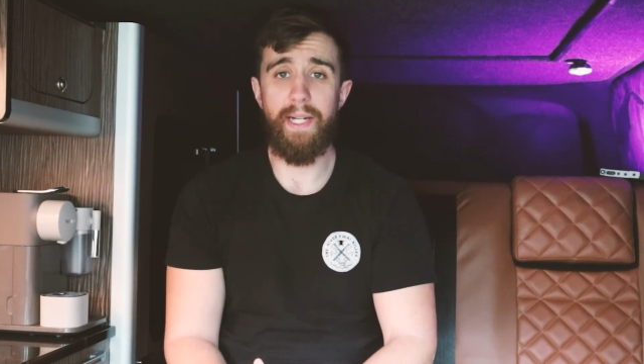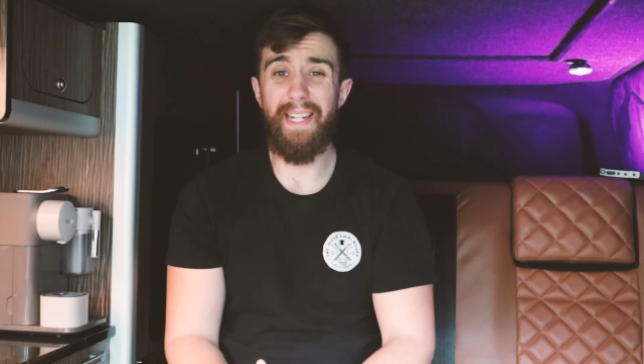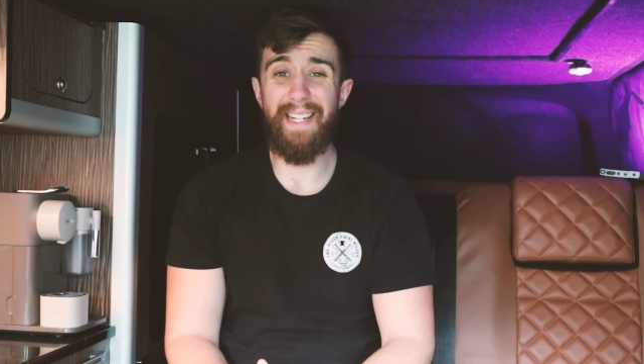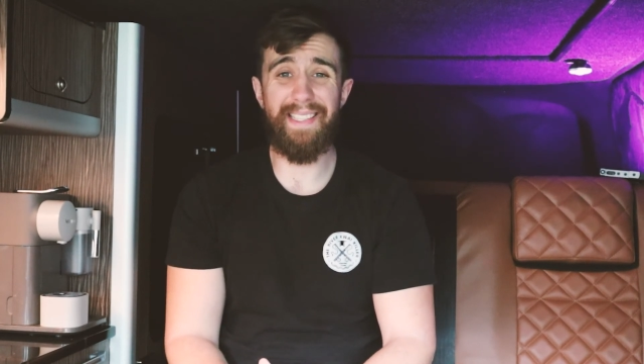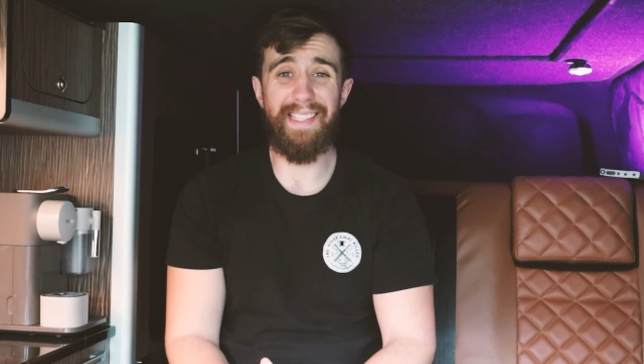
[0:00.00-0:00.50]
And
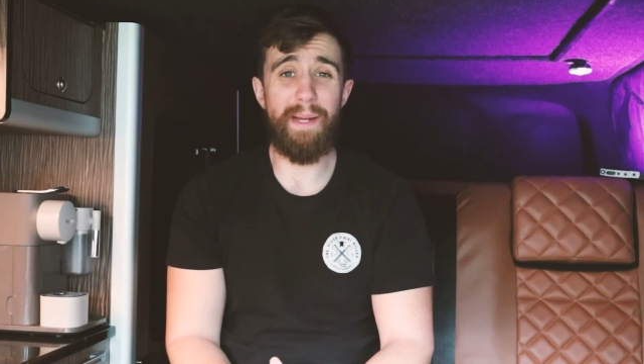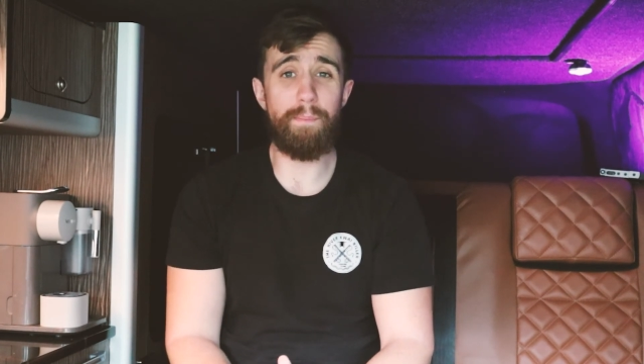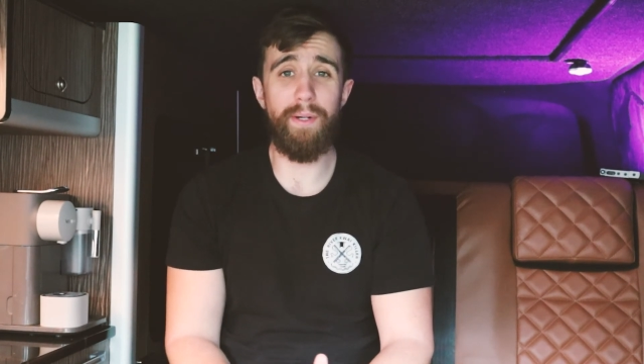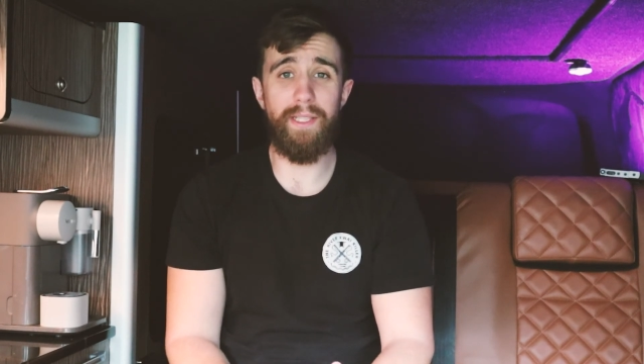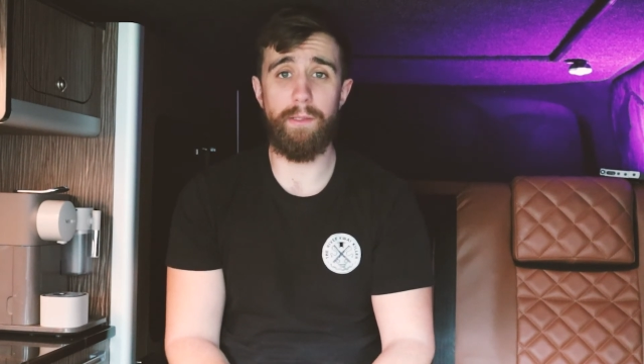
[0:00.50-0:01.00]
it is, in
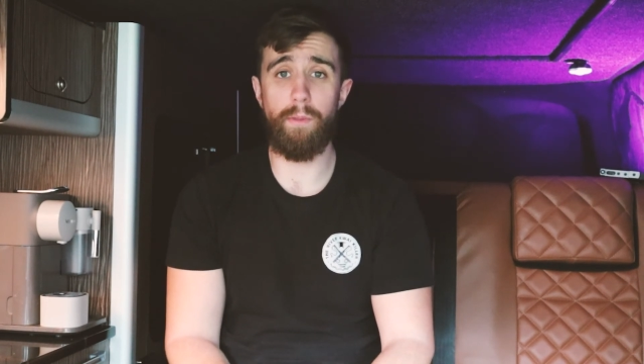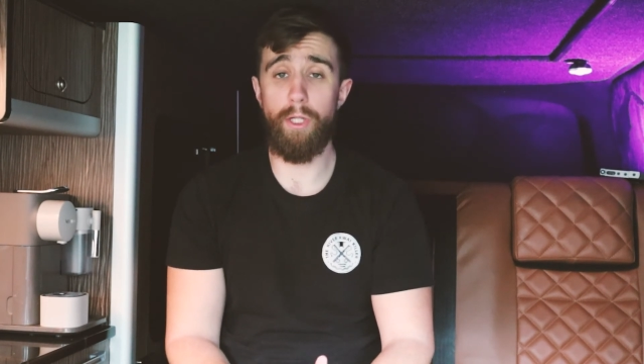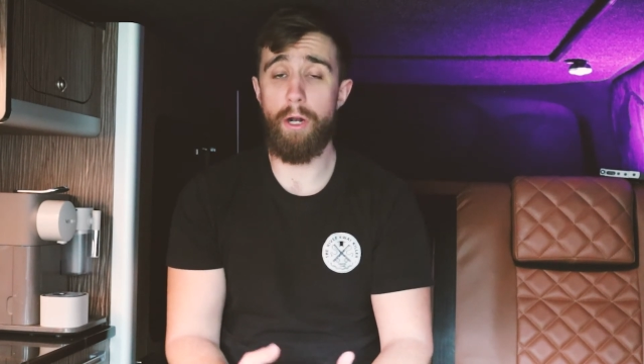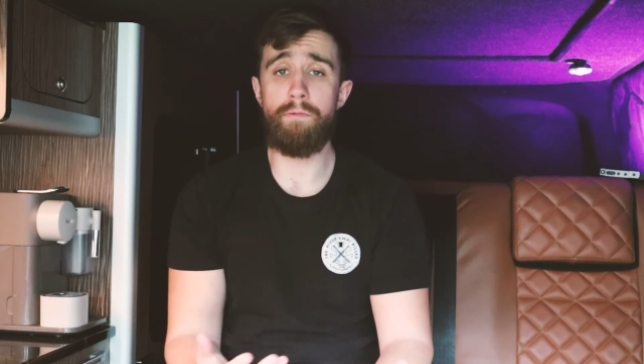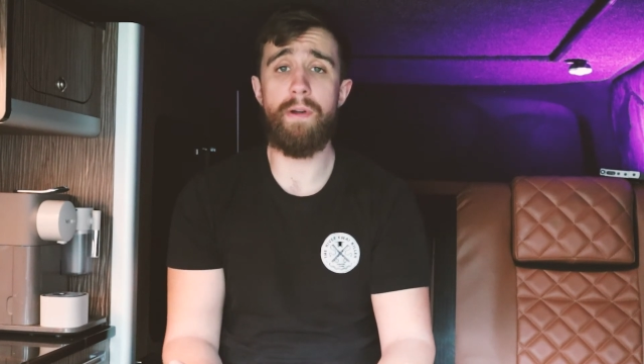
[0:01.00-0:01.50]

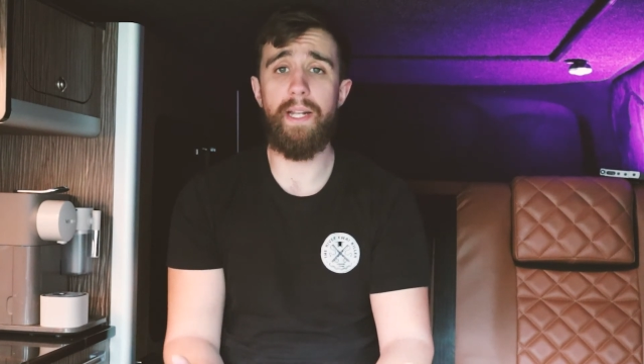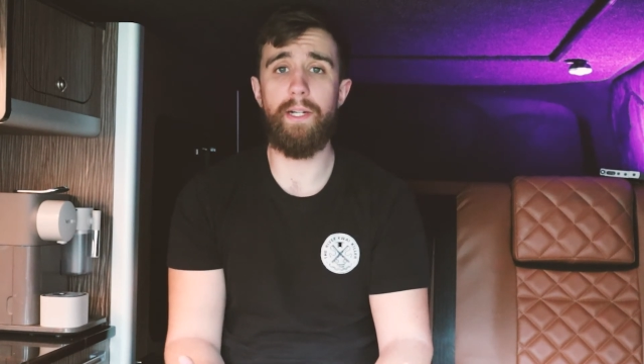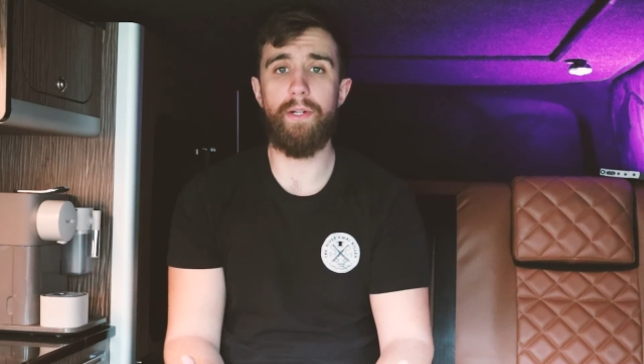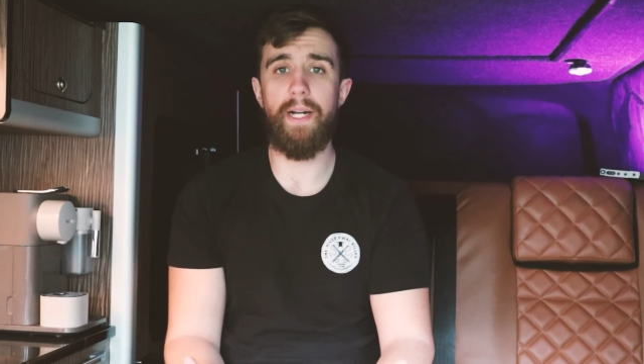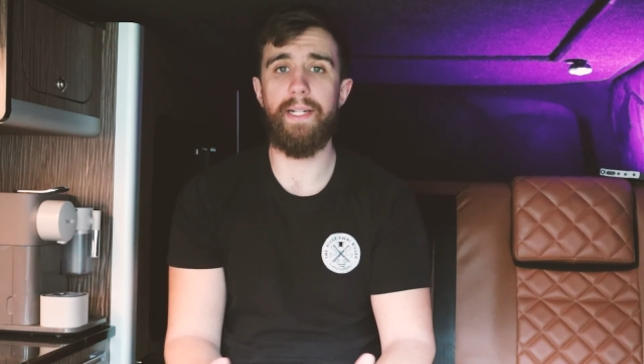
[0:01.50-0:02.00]
principle, a really
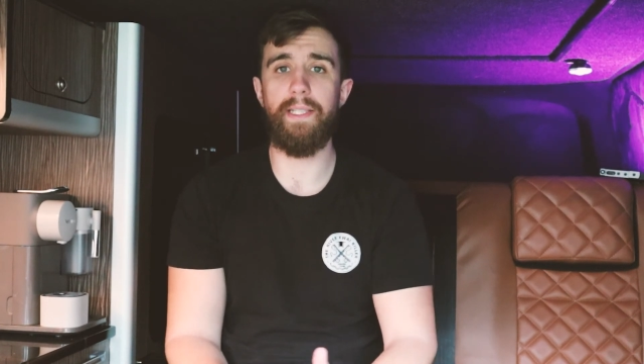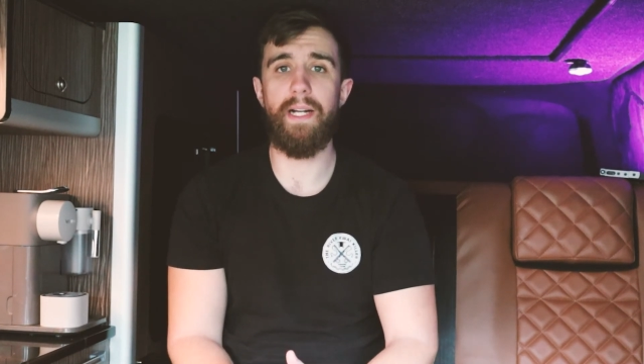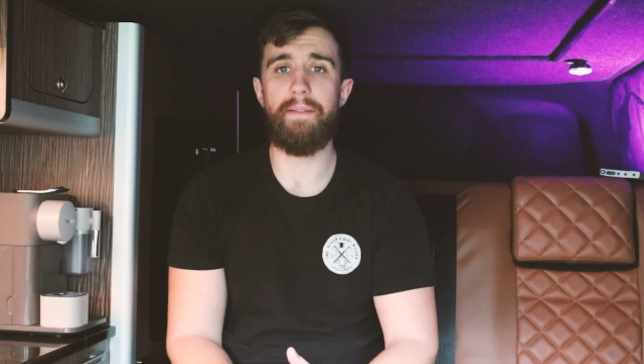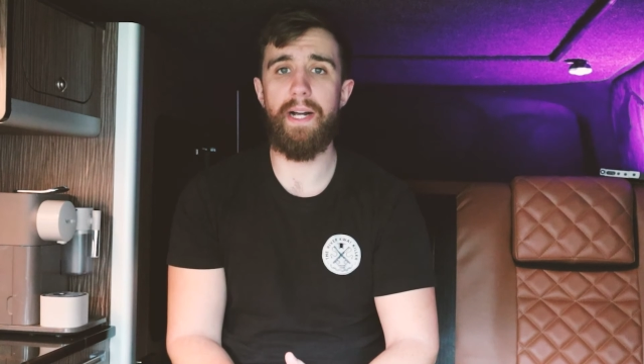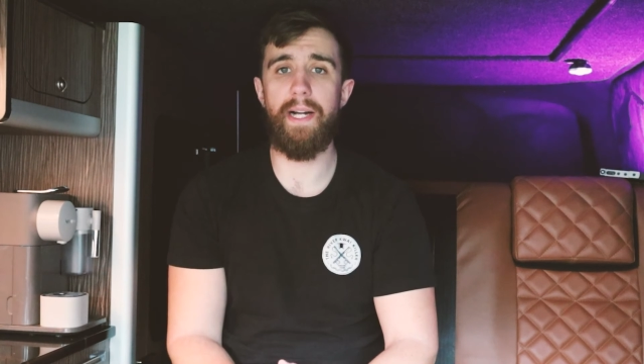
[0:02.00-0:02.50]
good idea to
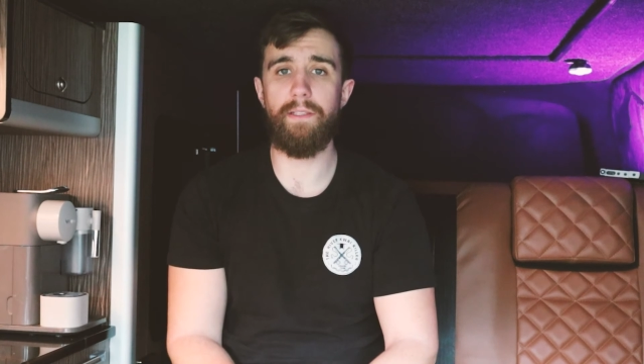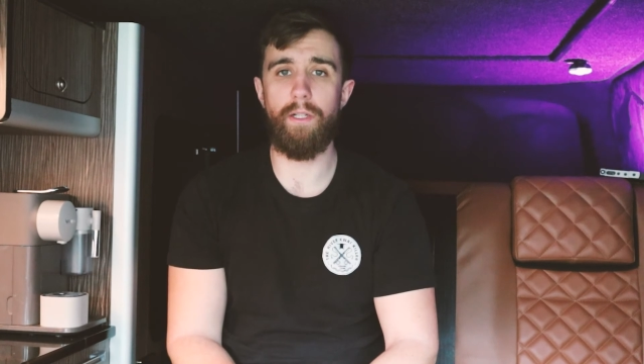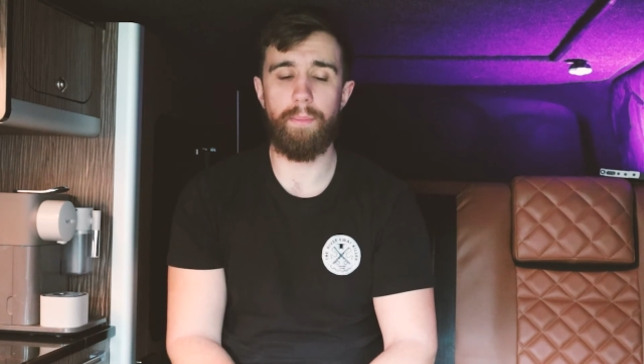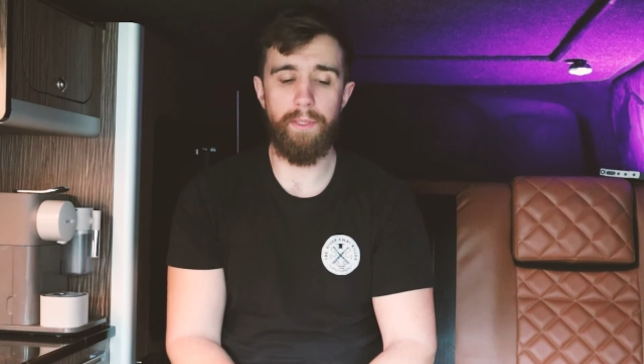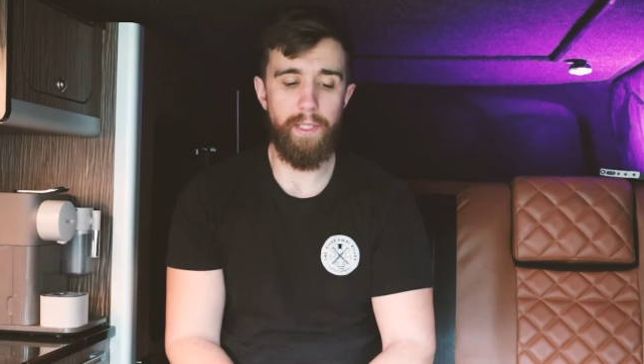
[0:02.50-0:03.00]
have a high
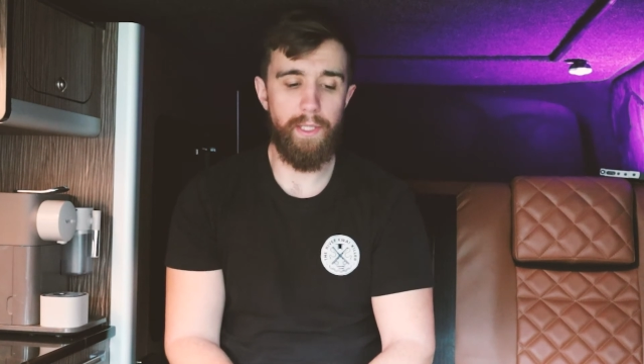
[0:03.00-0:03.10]
top.